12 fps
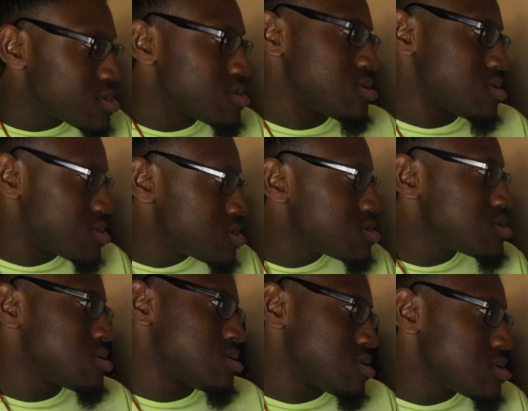Told him
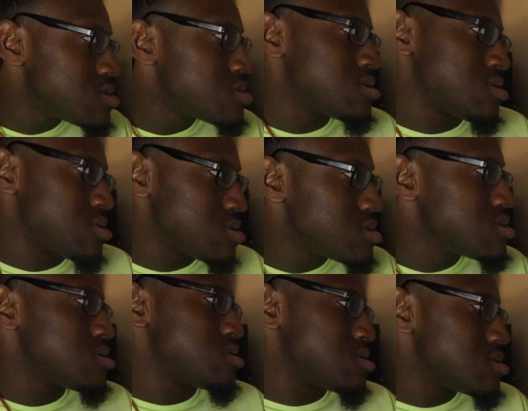wipe a nigga,
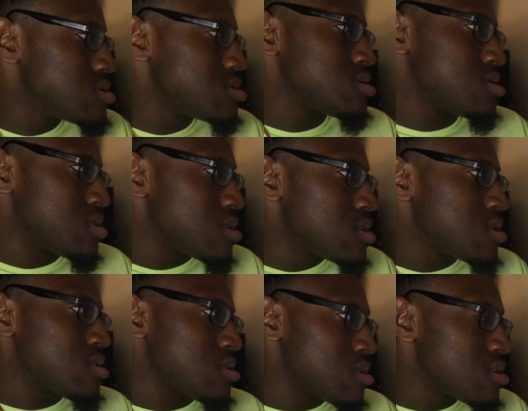no.
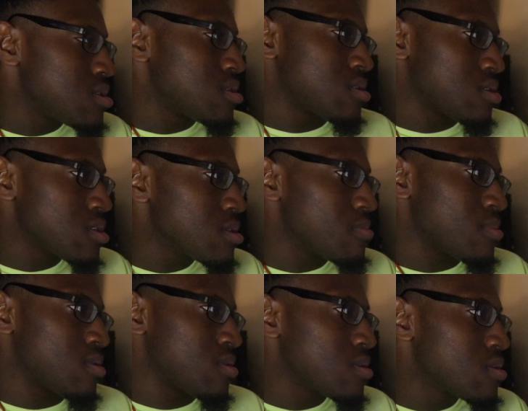Get your lick,
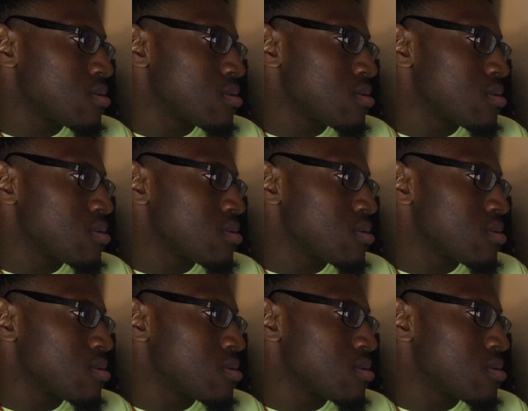baby.